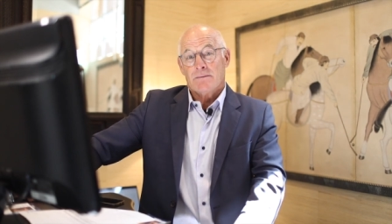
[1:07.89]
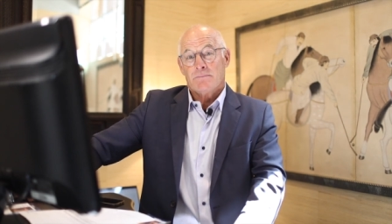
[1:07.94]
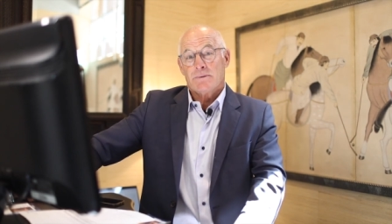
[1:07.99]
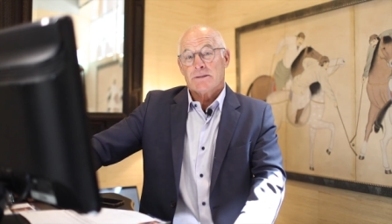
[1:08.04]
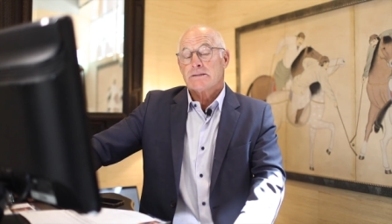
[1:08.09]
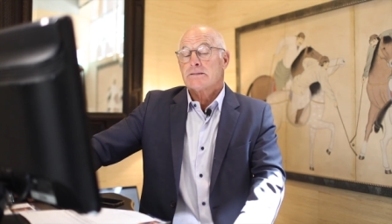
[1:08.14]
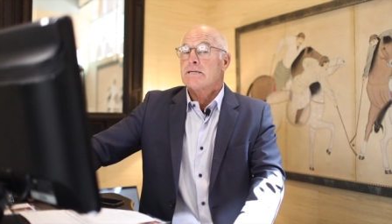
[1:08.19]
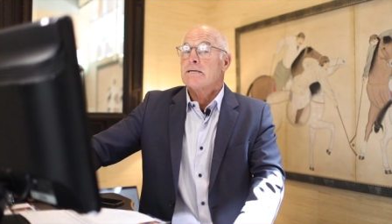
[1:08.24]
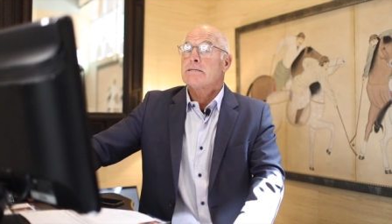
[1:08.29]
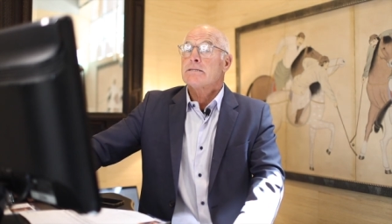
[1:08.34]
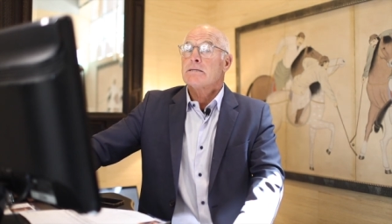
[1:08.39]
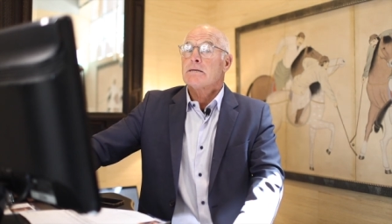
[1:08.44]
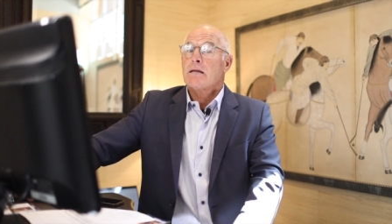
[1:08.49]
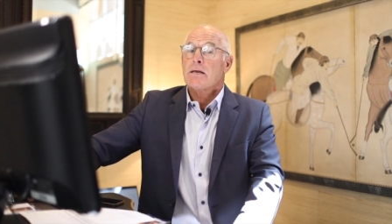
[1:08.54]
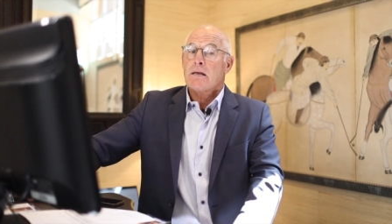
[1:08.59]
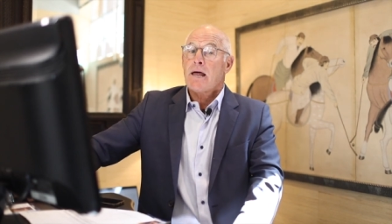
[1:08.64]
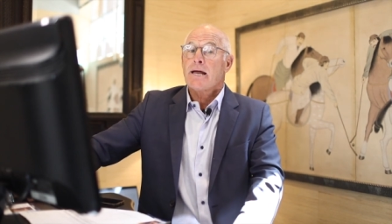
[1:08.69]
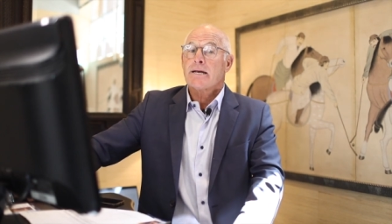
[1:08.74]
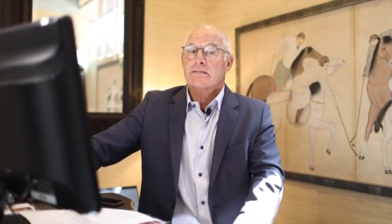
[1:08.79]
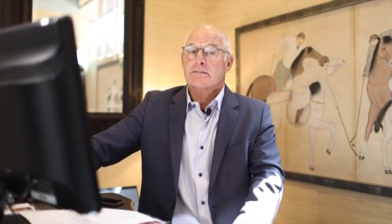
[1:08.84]
but a
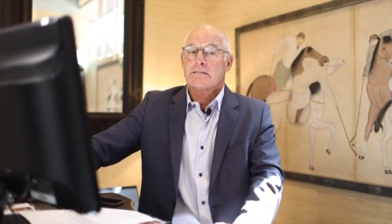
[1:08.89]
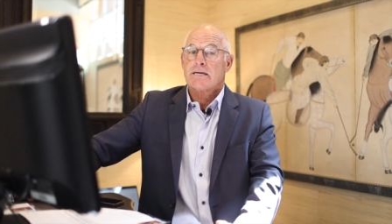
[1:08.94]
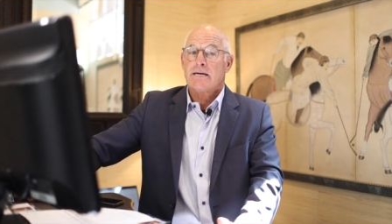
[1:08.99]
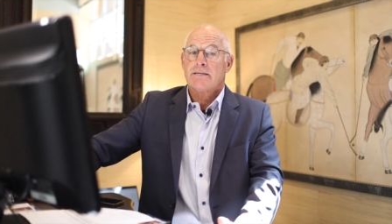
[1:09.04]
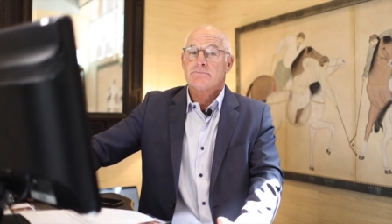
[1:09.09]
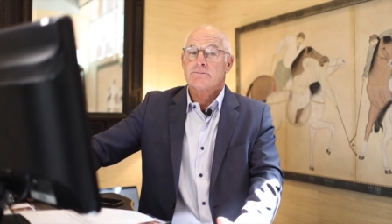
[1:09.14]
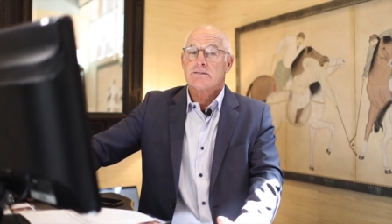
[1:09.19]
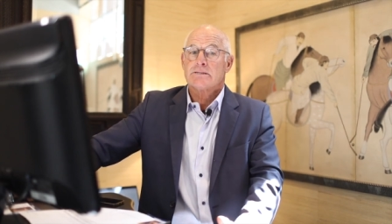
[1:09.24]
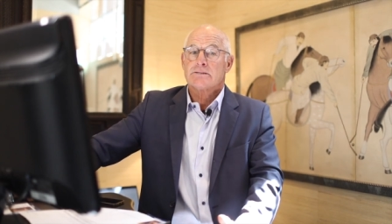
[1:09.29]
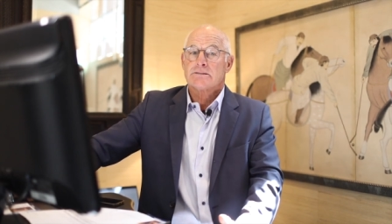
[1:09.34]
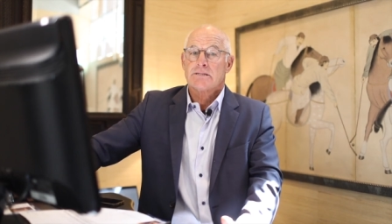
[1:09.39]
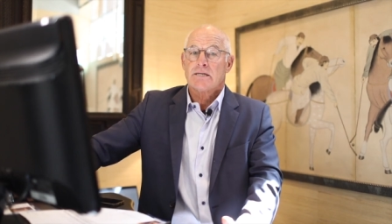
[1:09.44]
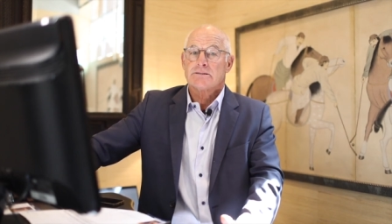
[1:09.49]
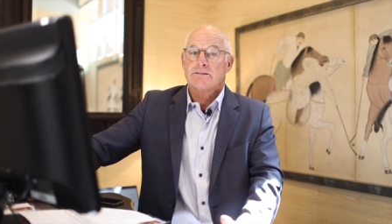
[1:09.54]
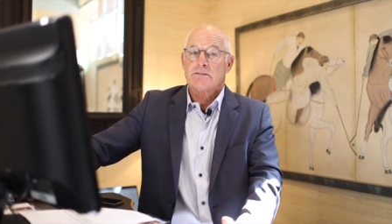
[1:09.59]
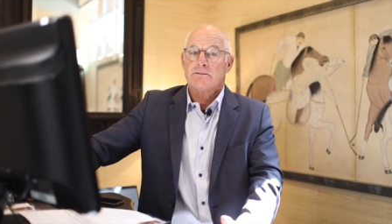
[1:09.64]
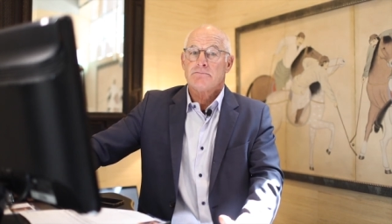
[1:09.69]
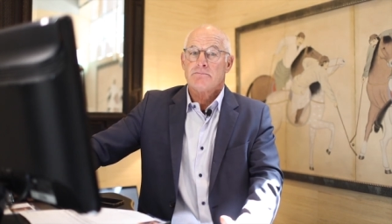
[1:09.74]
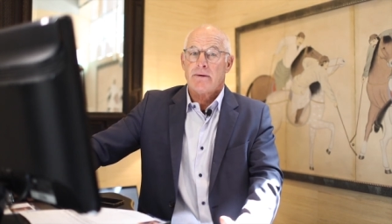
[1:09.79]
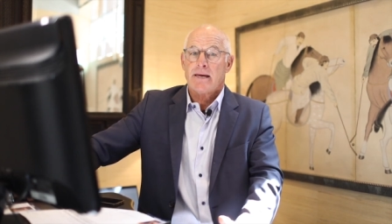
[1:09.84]
lot of times it
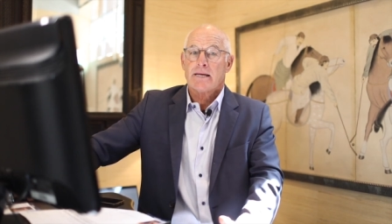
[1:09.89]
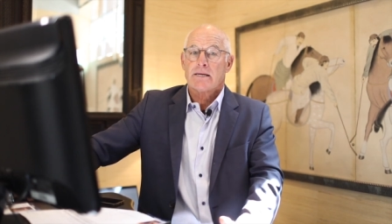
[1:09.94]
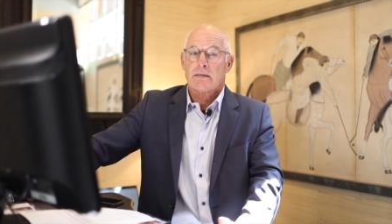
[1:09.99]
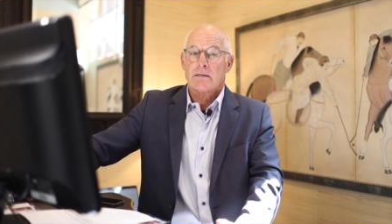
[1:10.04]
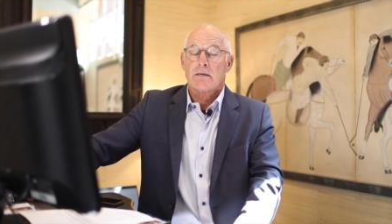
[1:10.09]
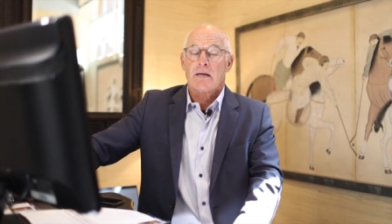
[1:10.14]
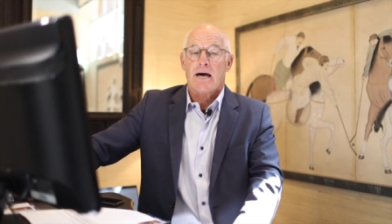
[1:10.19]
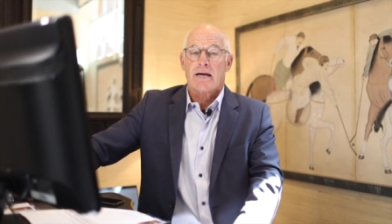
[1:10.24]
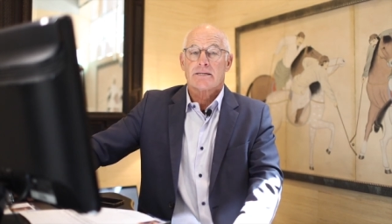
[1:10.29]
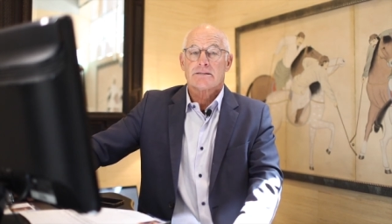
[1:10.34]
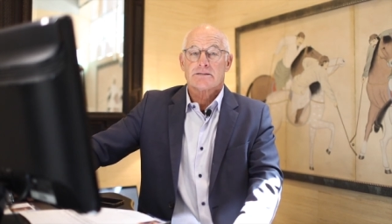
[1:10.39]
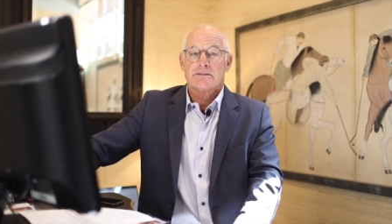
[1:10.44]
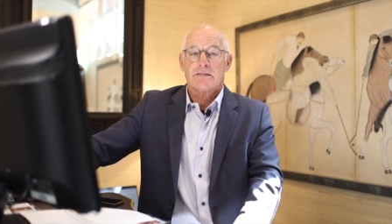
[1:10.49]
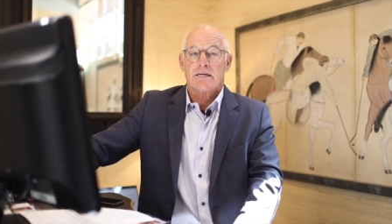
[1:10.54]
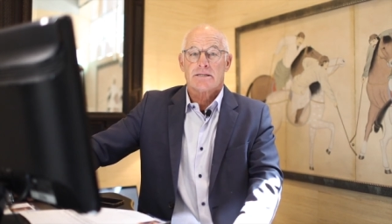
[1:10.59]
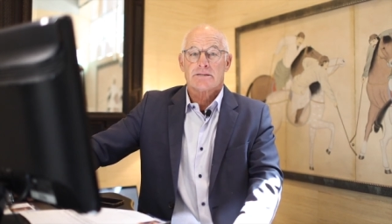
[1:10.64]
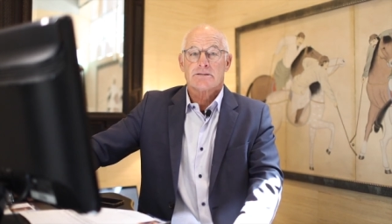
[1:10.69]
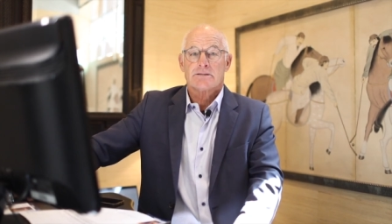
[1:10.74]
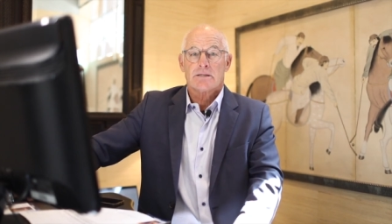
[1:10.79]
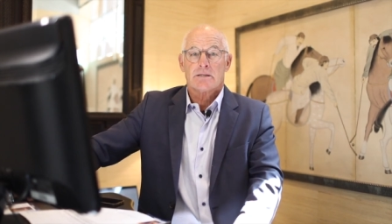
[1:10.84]
doesn't make a lot of
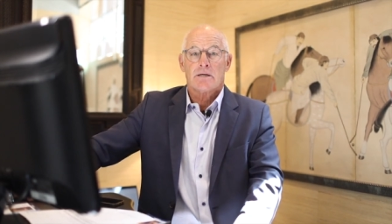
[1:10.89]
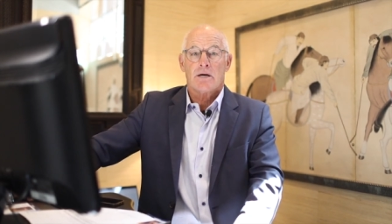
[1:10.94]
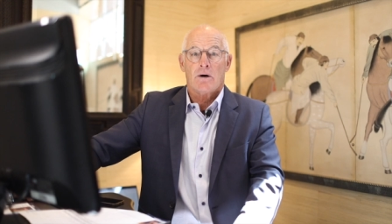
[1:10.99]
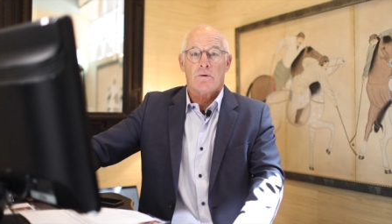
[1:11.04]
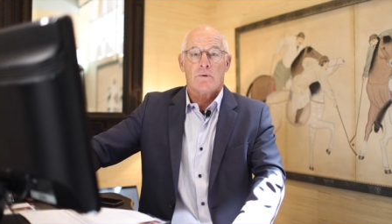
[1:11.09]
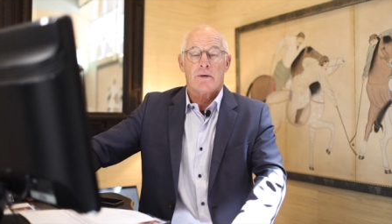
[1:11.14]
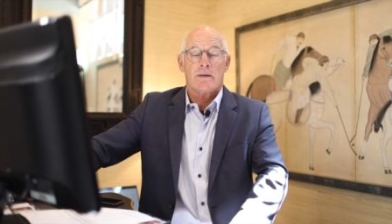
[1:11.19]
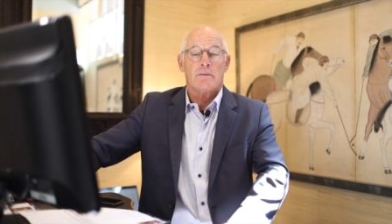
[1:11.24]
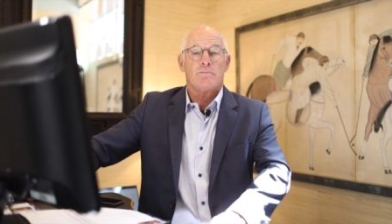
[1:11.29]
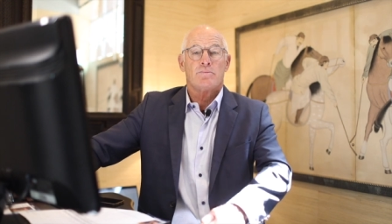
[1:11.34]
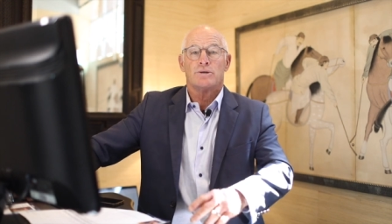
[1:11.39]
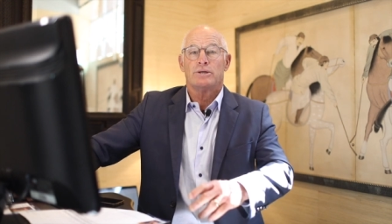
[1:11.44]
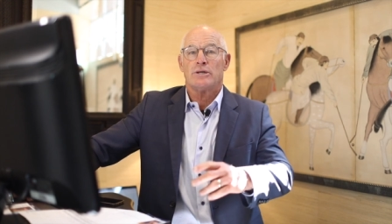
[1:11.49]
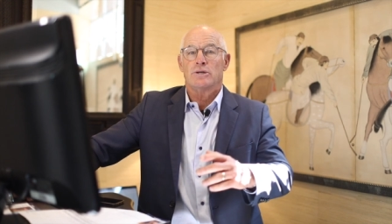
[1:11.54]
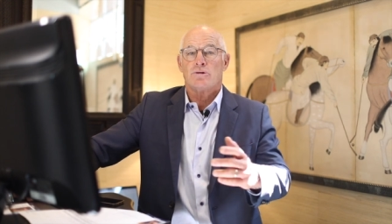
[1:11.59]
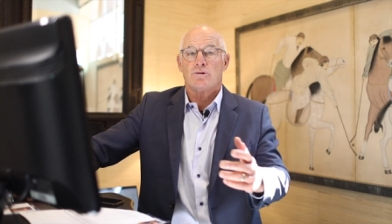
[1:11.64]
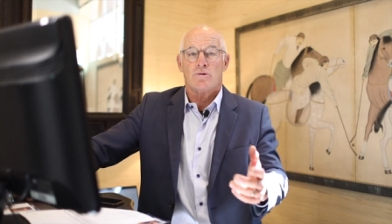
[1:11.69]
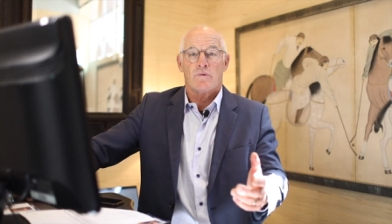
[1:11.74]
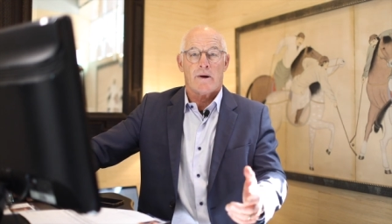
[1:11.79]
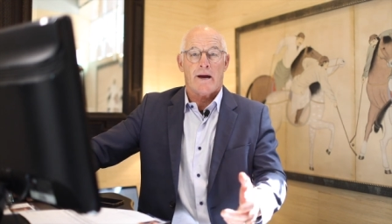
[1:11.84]
sense to go in and put
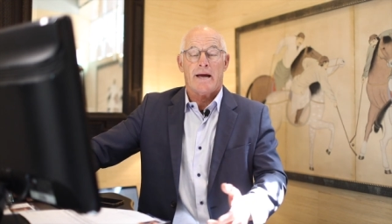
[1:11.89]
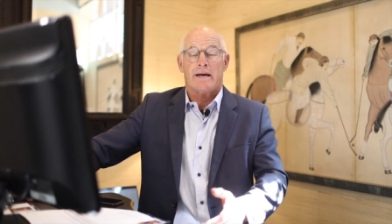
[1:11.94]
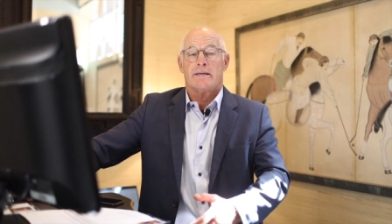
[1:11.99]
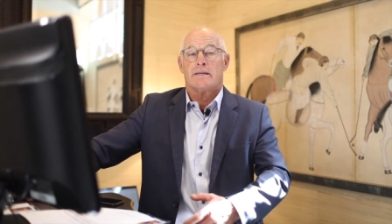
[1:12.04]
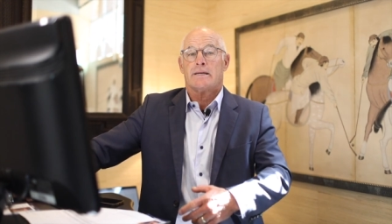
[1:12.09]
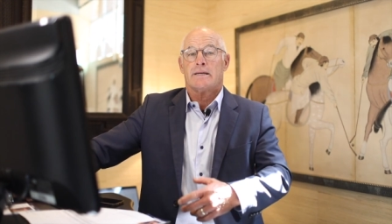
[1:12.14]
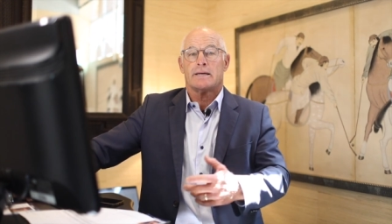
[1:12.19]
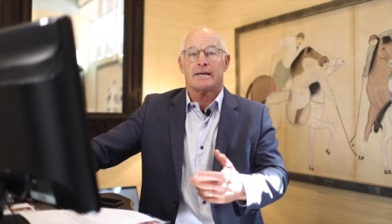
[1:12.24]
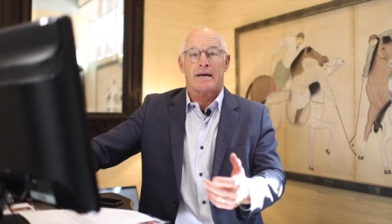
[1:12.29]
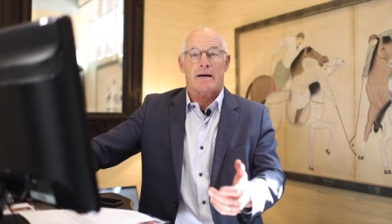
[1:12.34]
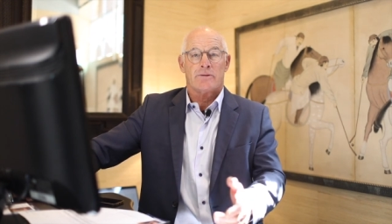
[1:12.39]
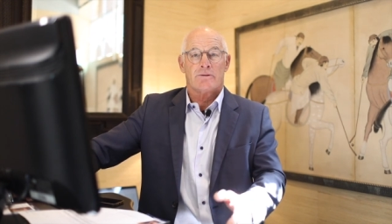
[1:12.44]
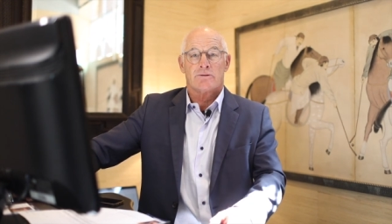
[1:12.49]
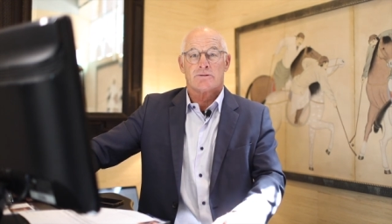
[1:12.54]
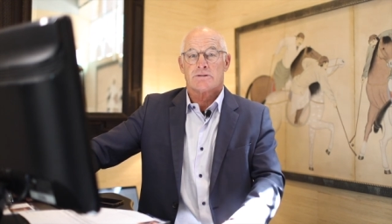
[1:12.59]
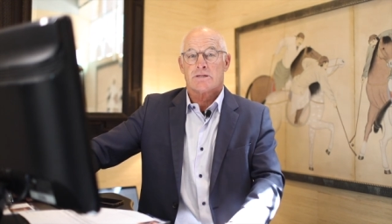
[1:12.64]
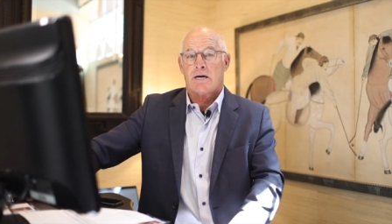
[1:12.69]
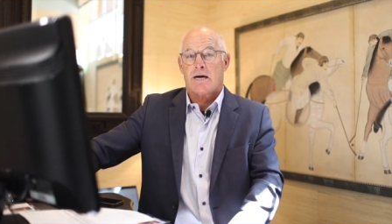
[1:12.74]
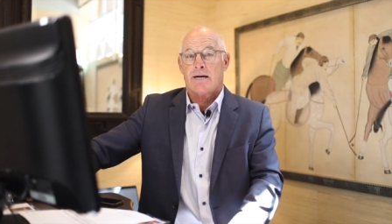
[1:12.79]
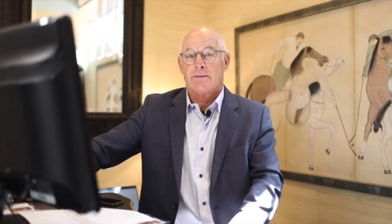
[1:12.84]
new granite and
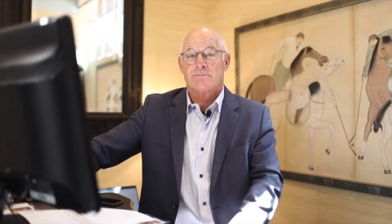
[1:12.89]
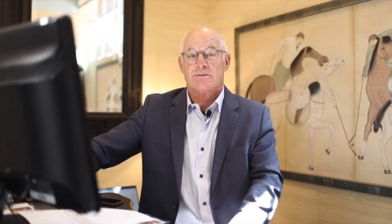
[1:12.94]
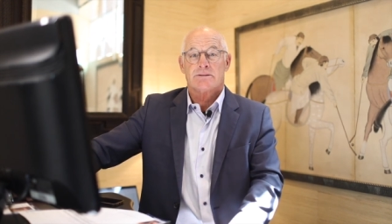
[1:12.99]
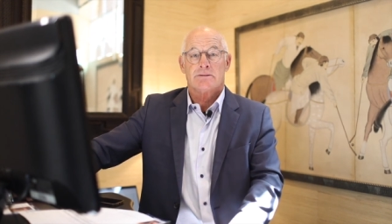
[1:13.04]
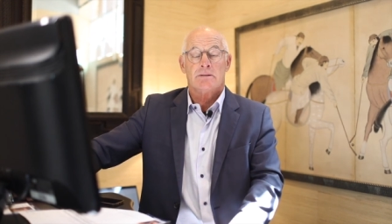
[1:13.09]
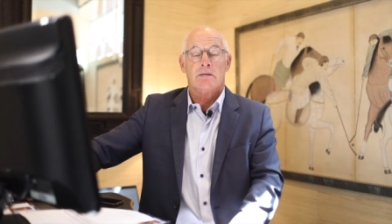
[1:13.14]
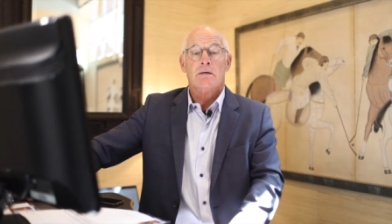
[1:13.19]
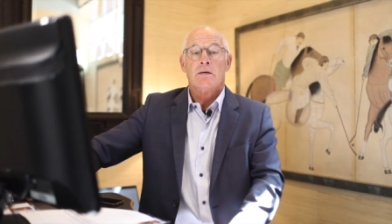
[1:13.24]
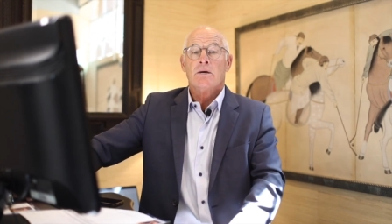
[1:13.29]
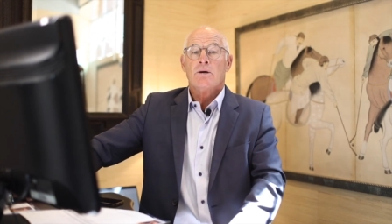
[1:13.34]
countertops and